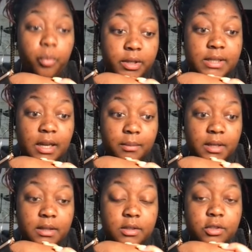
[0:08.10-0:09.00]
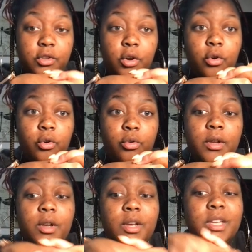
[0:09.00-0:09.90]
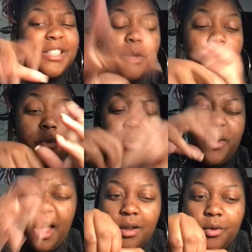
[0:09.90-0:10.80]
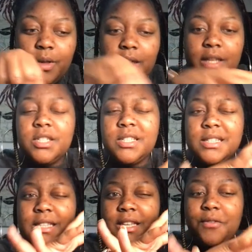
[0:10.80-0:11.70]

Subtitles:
homework assignment, so it's going to be kind of quick. Just